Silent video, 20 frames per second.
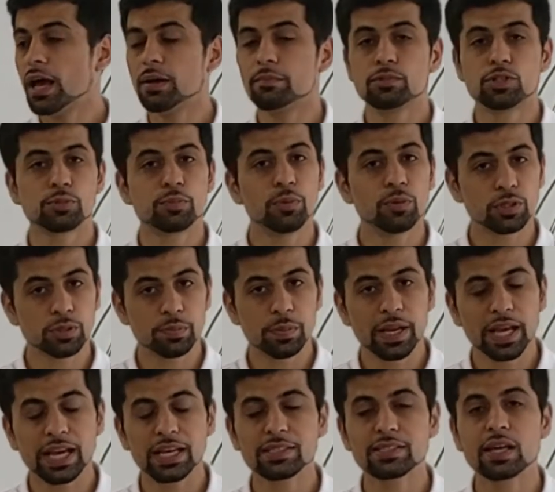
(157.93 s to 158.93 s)
sports
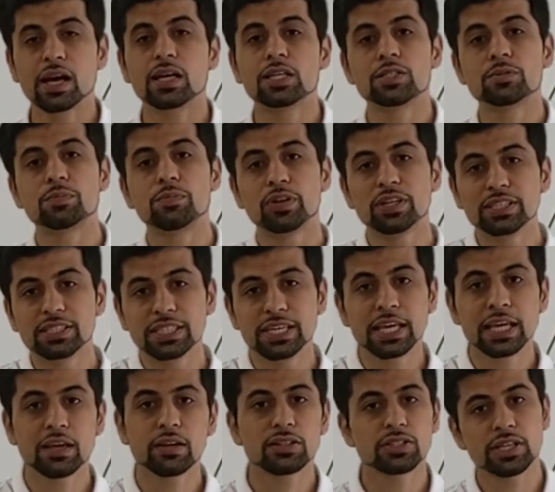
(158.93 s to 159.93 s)
players that are
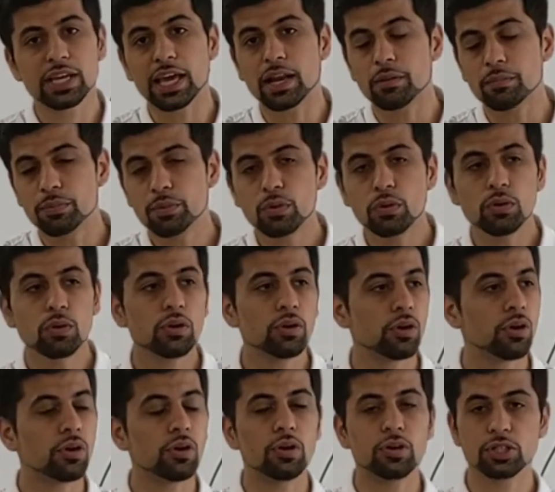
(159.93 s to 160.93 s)
sprinting to get a ball,
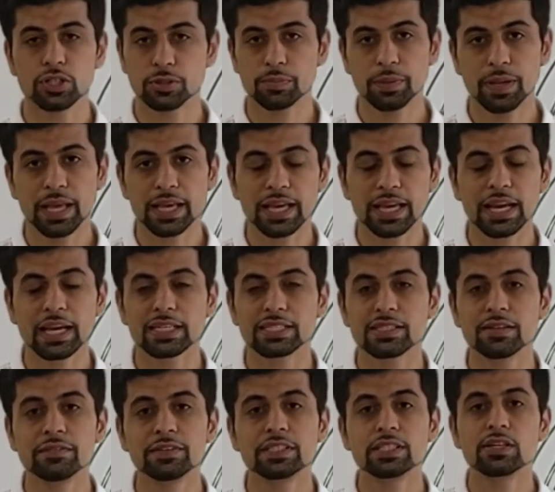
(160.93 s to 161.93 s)
or just playing an
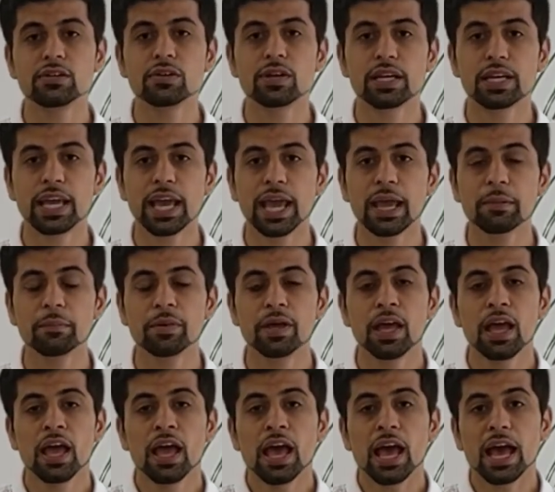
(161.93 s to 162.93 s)
activity or a game,
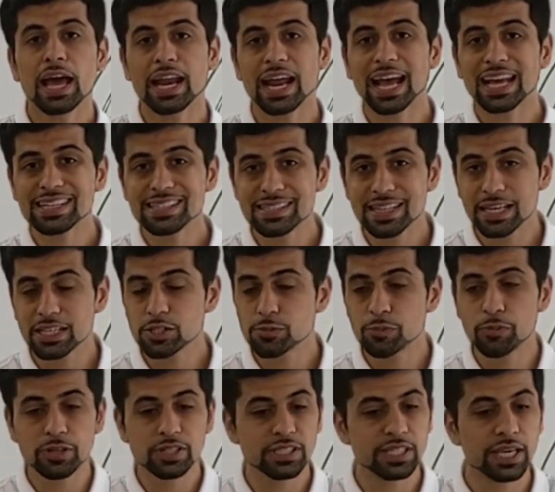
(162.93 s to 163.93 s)
and as they're
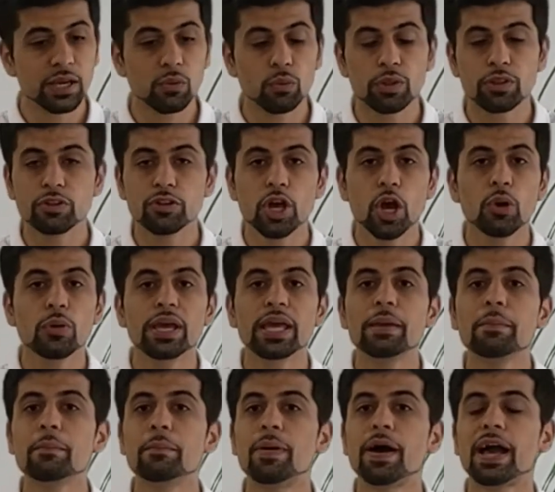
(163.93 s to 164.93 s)
sprinting with no
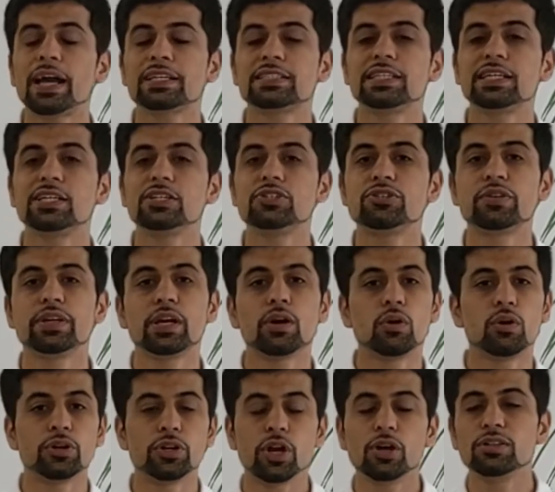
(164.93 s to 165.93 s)
impact injury
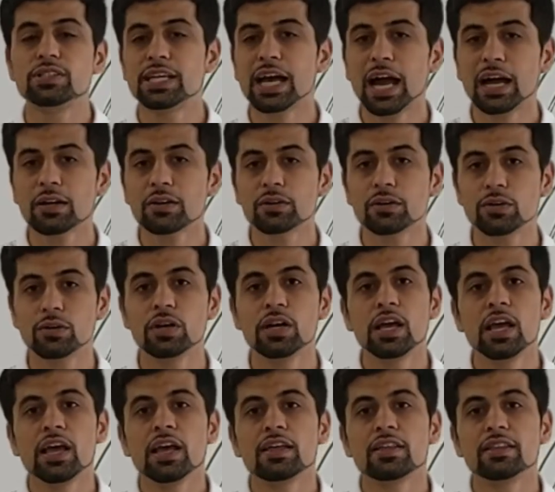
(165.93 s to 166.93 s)
or no tackle,
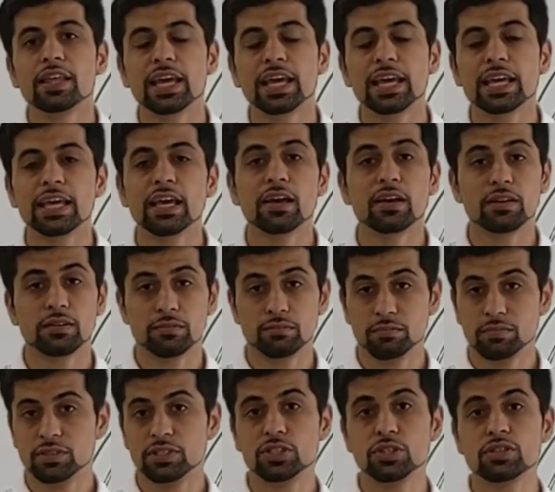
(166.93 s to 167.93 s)
they
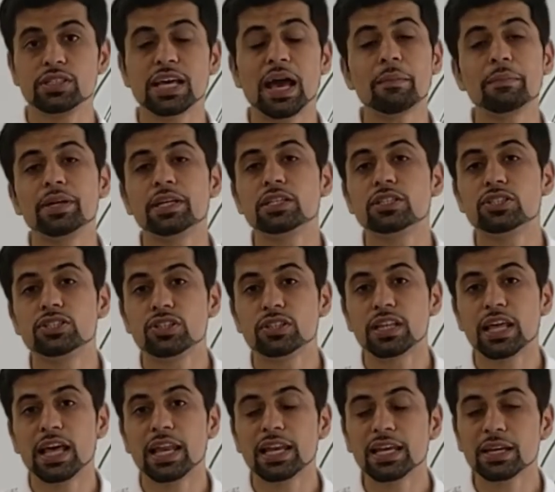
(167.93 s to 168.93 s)
do damage to
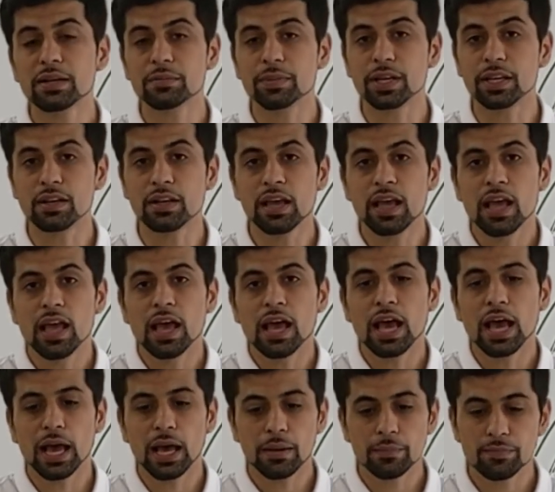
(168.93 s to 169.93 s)
their ligament,
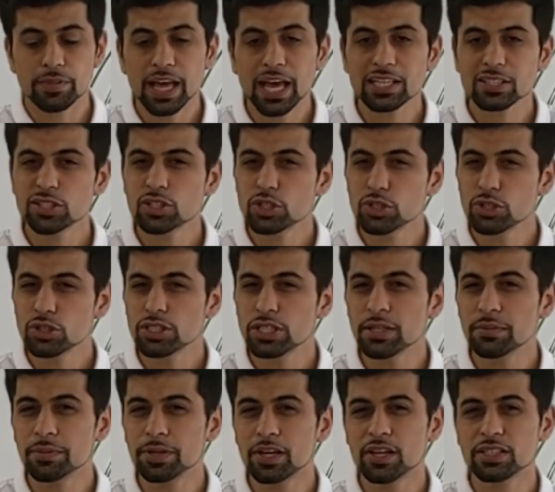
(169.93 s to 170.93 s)
and that's usually
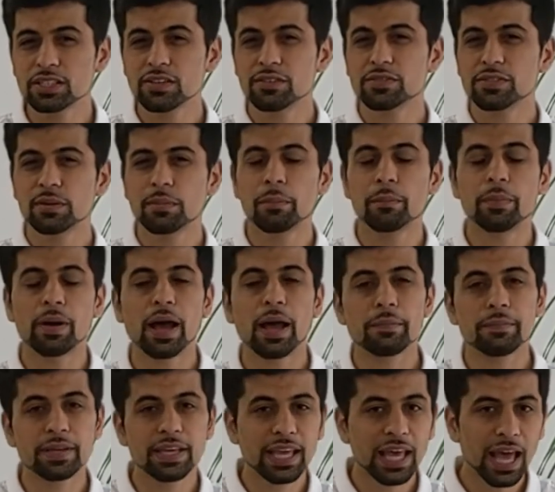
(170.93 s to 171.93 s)
because of some
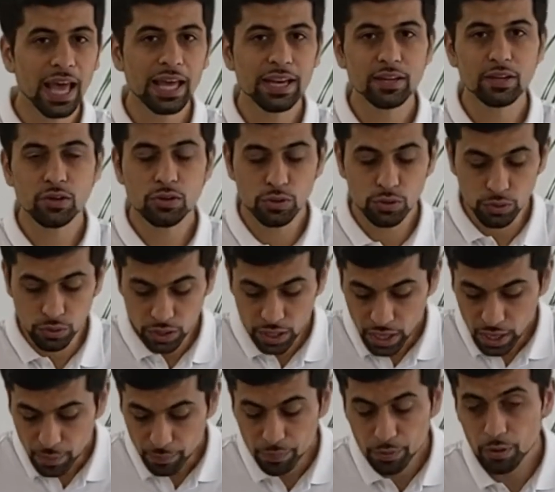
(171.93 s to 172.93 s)

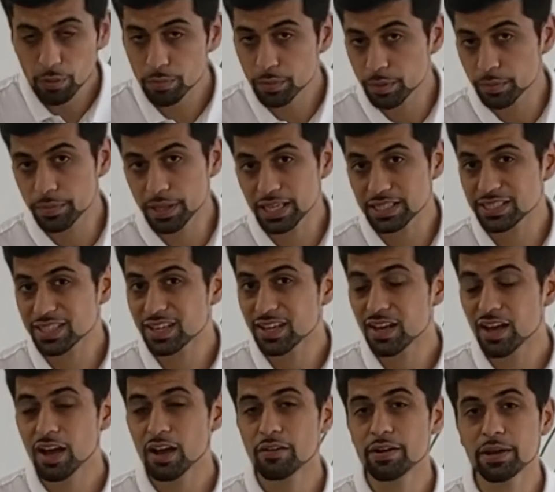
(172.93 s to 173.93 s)
biomechanical problem that's
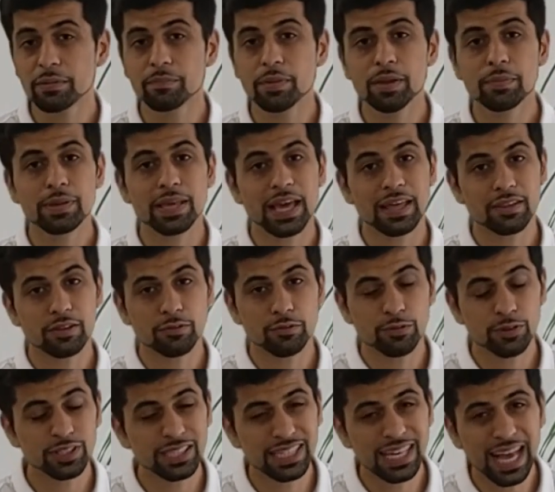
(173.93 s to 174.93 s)
occurring maybe at the
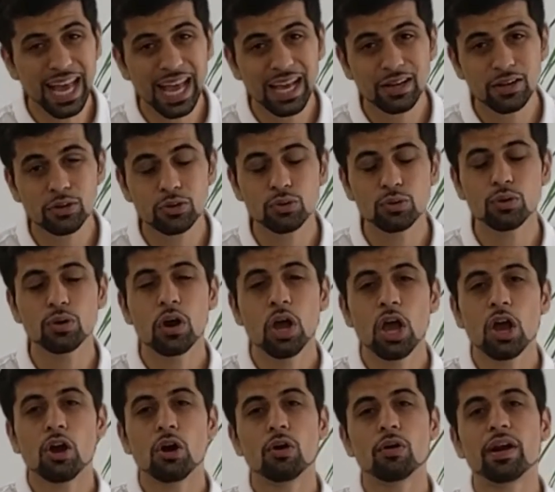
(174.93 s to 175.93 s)
foot and ankle
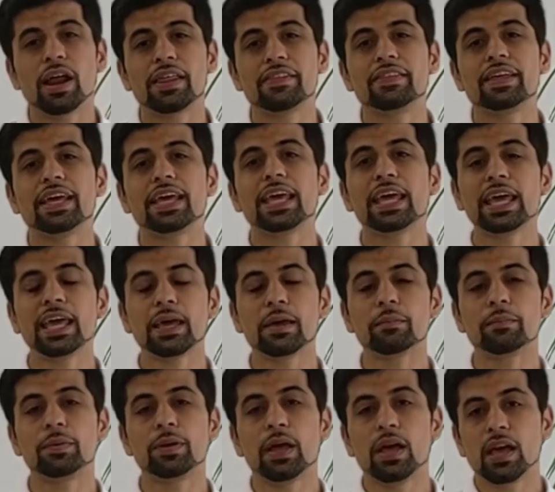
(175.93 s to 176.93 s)
or at the
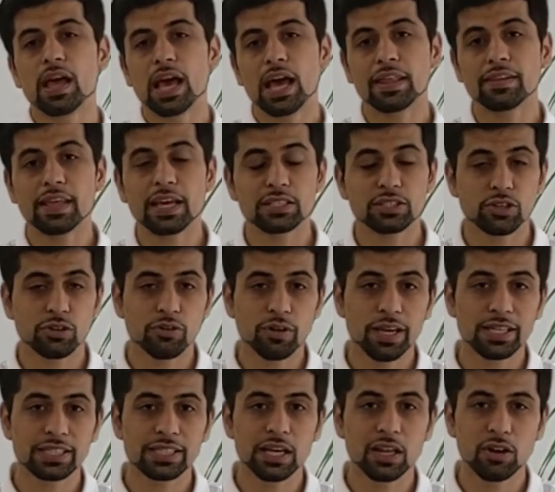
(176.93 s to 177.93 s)
hip, and that's
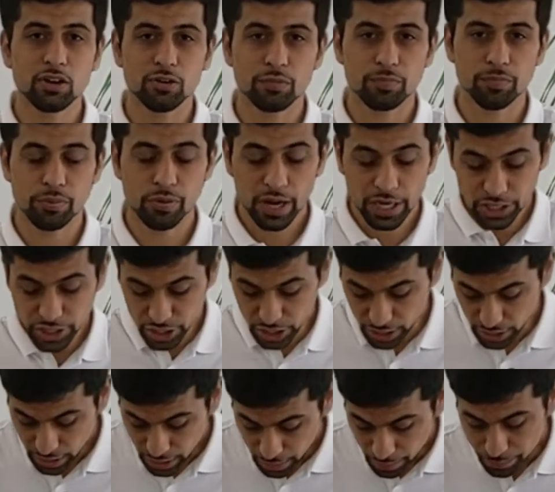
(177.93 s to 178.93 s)
creating a lot of
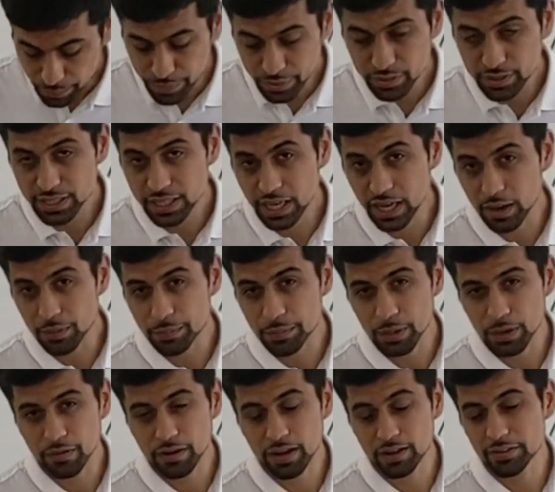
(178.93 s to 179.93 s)
pressure building
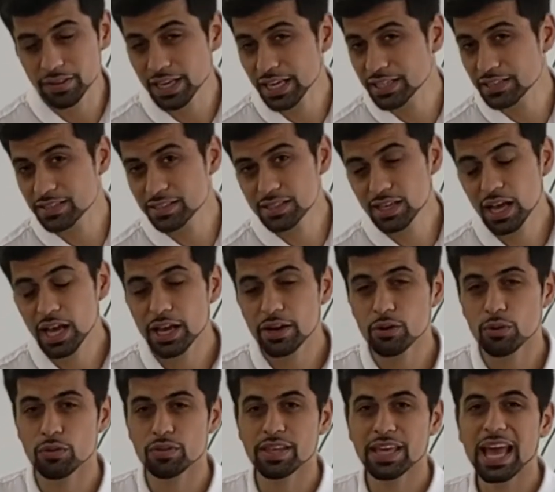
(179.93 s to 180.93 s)
up around the inside
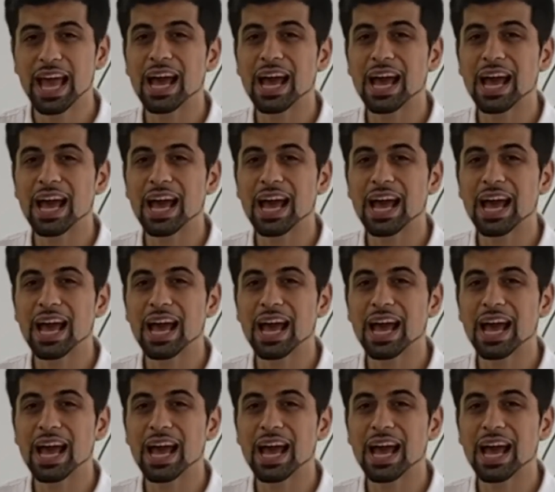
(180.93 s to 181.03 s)
or the